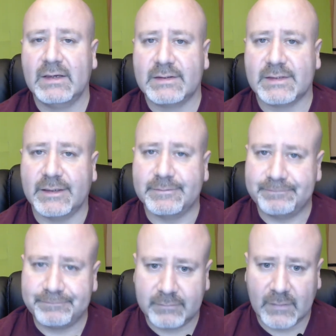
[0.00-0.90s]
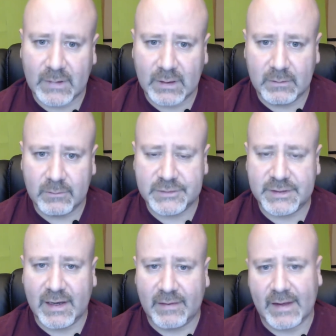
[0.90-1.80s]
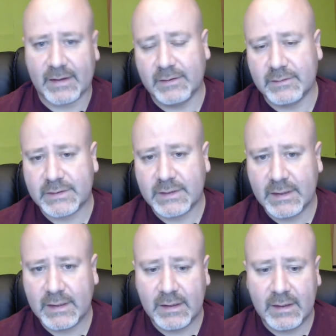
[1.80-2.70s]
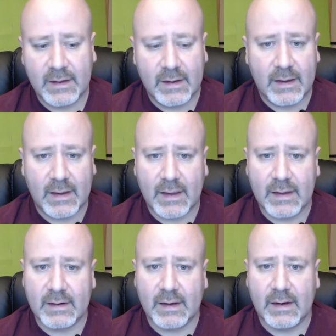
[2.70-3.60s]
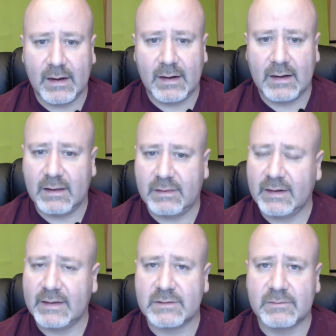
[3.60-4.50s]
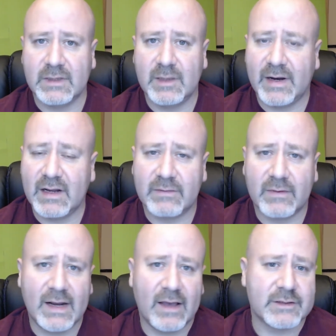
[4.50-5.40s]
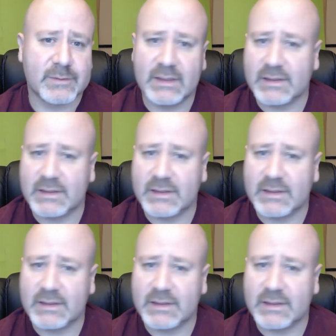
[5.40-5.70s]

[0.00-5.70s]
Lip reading: So we'll see how that goes. And I think that's really about it for right now. I just wanted to